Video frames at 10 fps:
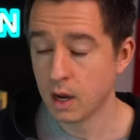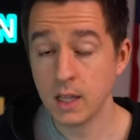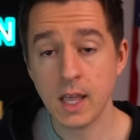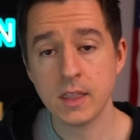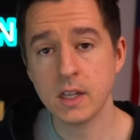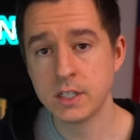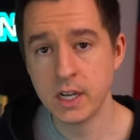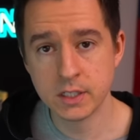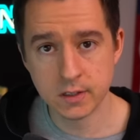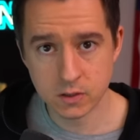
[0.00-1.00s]
I like the
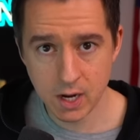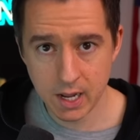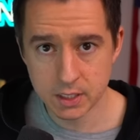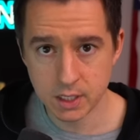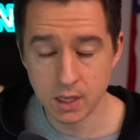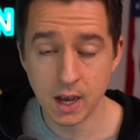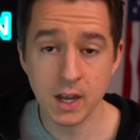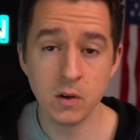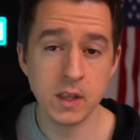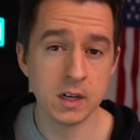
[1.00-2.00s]
change in strategy.
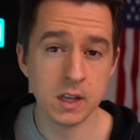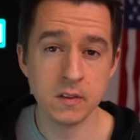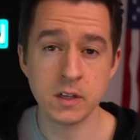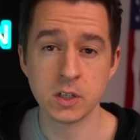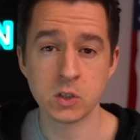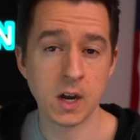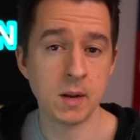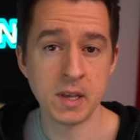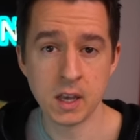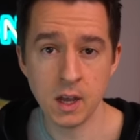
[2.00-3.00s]
I don't think Disney should try
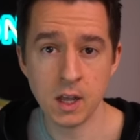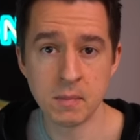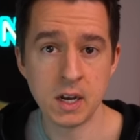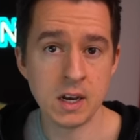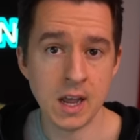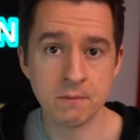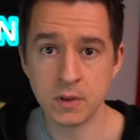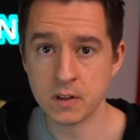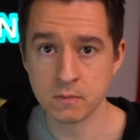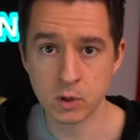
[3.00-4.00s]
to become
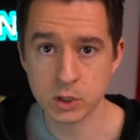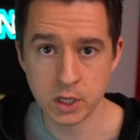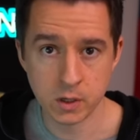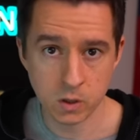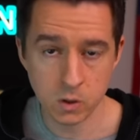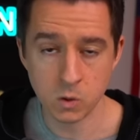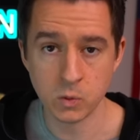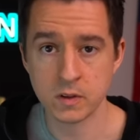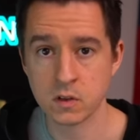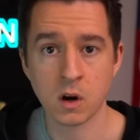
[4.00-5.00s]
Netflix version two
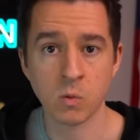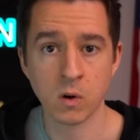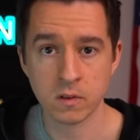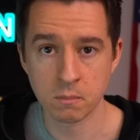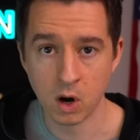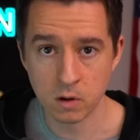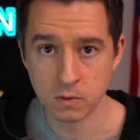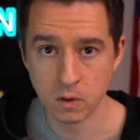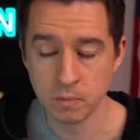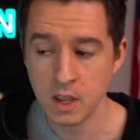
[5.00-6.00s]
with Star Wars and
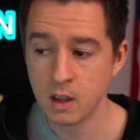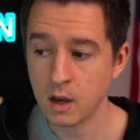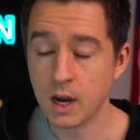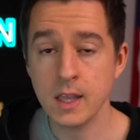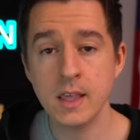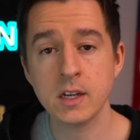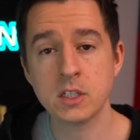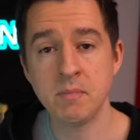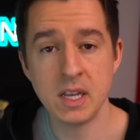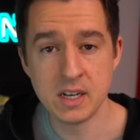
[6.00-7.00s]
Marvel. I think it
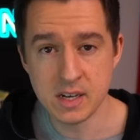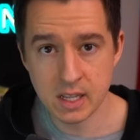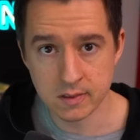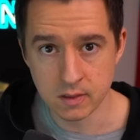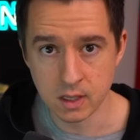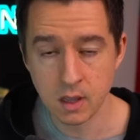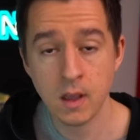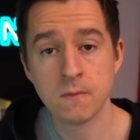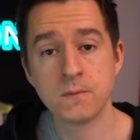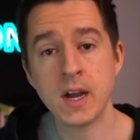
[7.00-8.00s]
should be Disney,
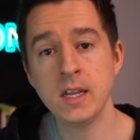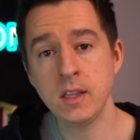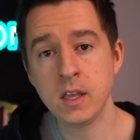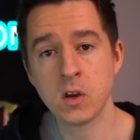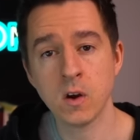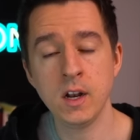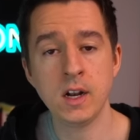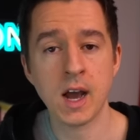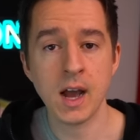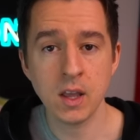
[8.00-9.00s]
finely
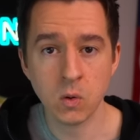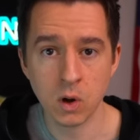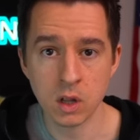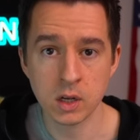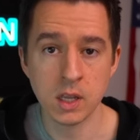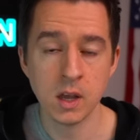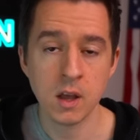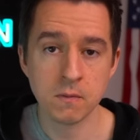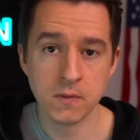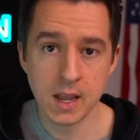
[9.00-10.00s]
curated, high quality,
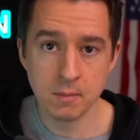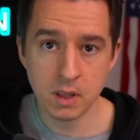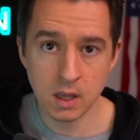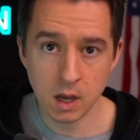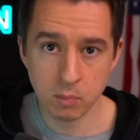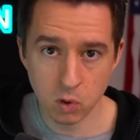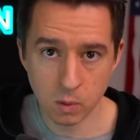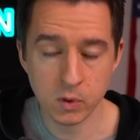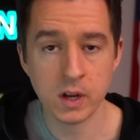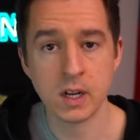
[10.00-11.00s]
family
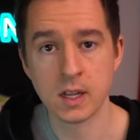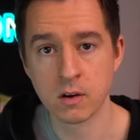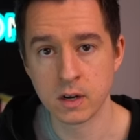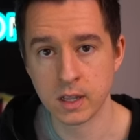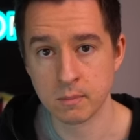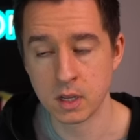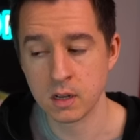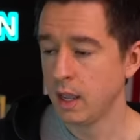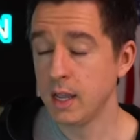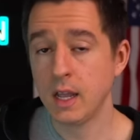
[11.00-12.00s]
appropriate
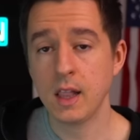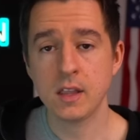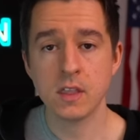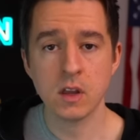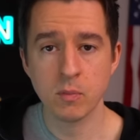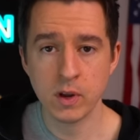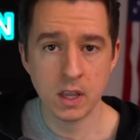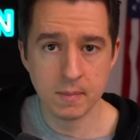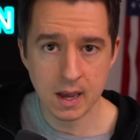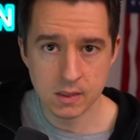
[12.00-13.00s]
entertainment. And I like that they're
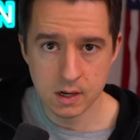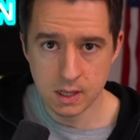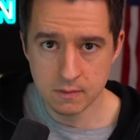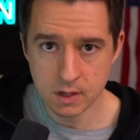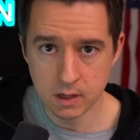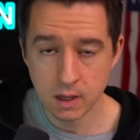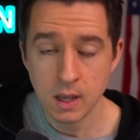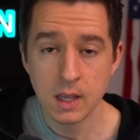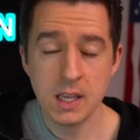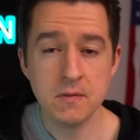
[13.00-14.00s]
bringing back the dividend.
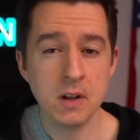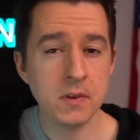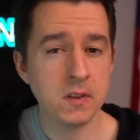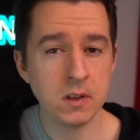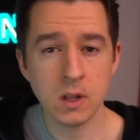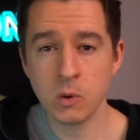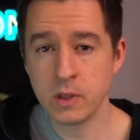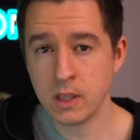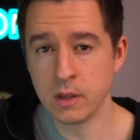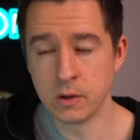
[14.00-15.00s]
Even if it's a low
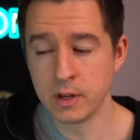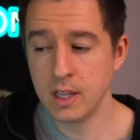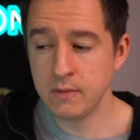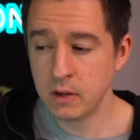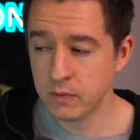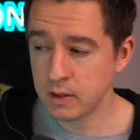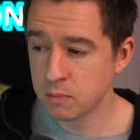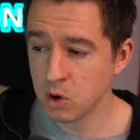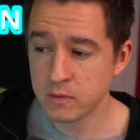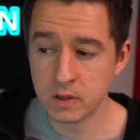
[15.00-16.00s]
yield, even if
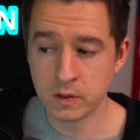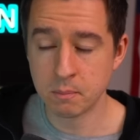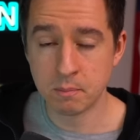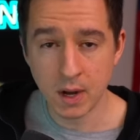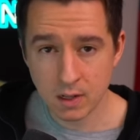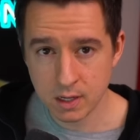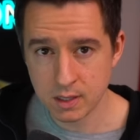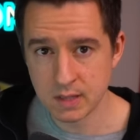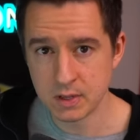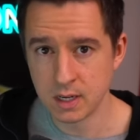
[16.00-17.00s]
it's more of a symbolic
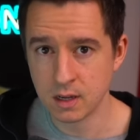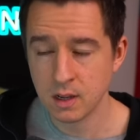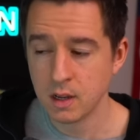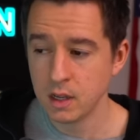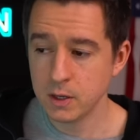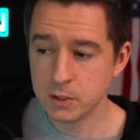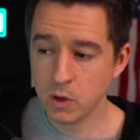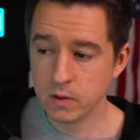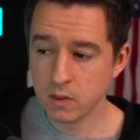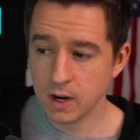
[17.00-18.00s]
dividend, it
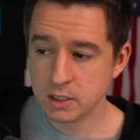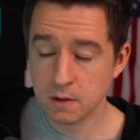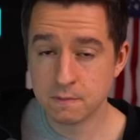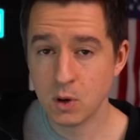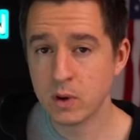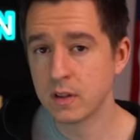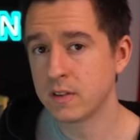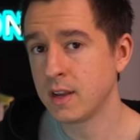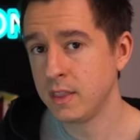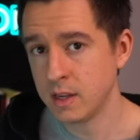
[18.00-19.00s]
shows that they're actually
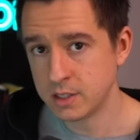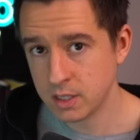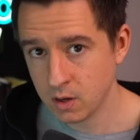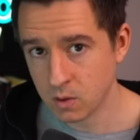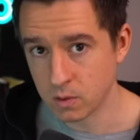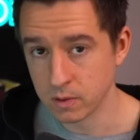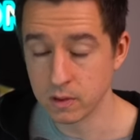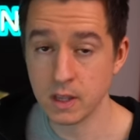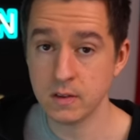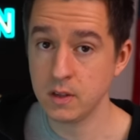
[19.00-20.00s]
focused on the
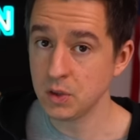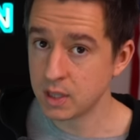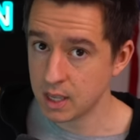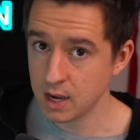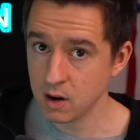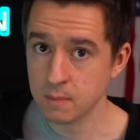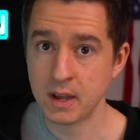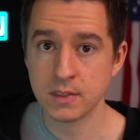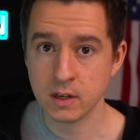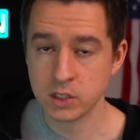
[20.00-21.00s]
shareholder. They still care
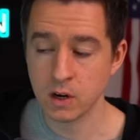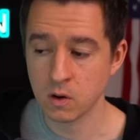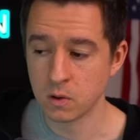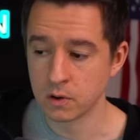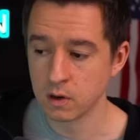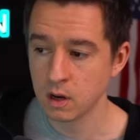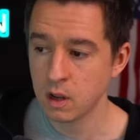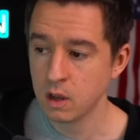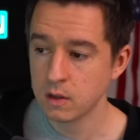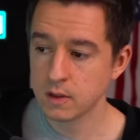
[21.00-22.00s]
about the shareholder.
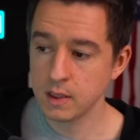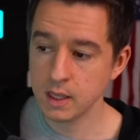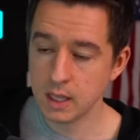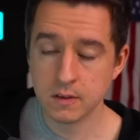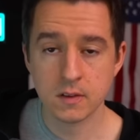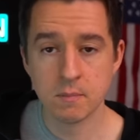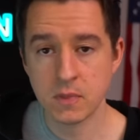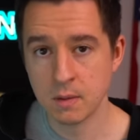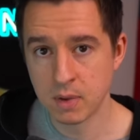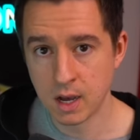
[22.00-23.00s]
So I think that's
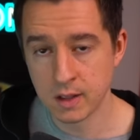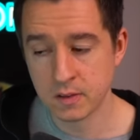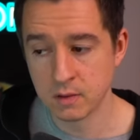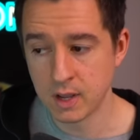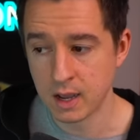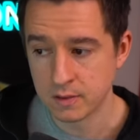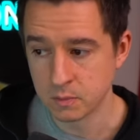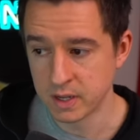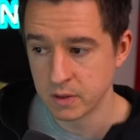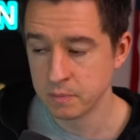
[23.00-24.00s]
something positive
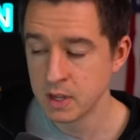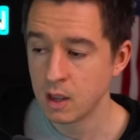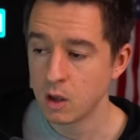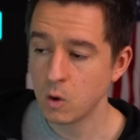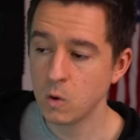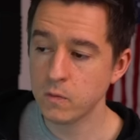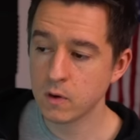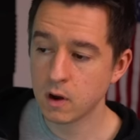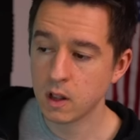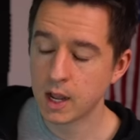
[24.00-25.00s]
as well.
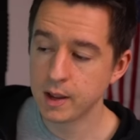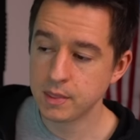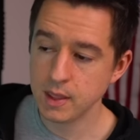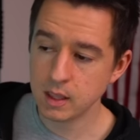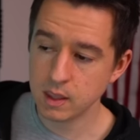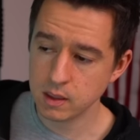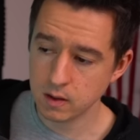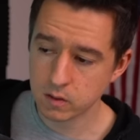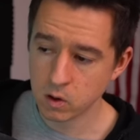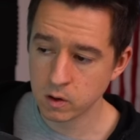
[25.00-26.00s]
Overall, I think that
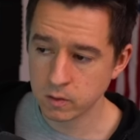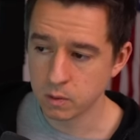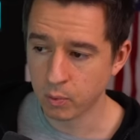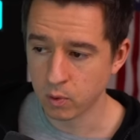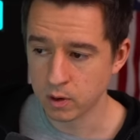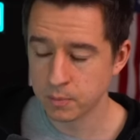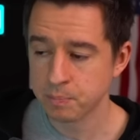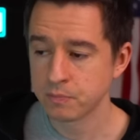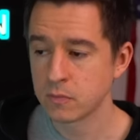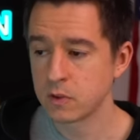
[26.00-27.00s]
this earnings report
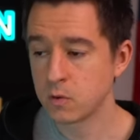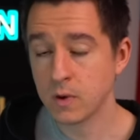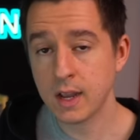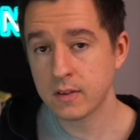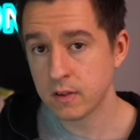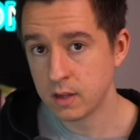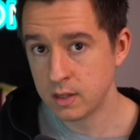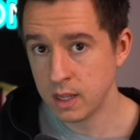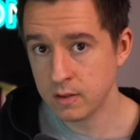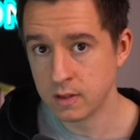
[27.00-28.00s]
directs
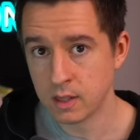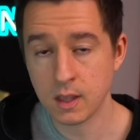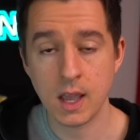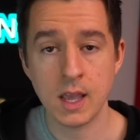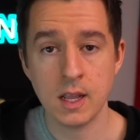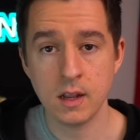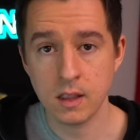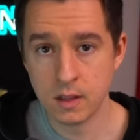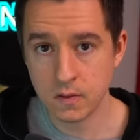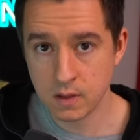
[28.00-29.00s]
Disney and
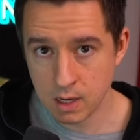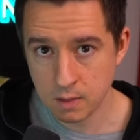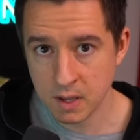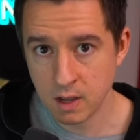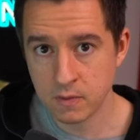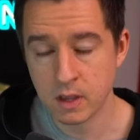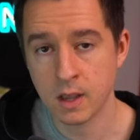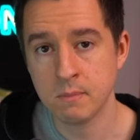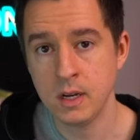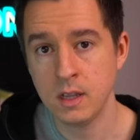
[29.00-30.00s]
the sentiment of the
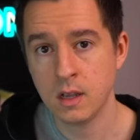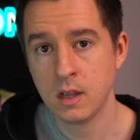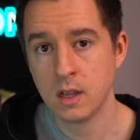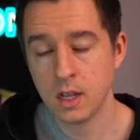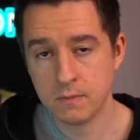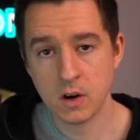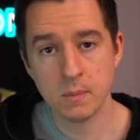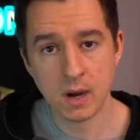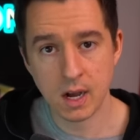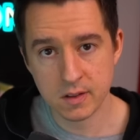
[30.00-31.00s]
company in a very
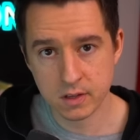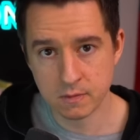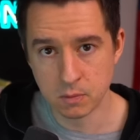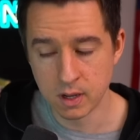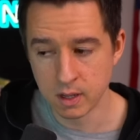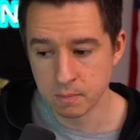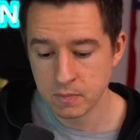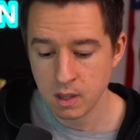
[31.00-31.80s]
positive way.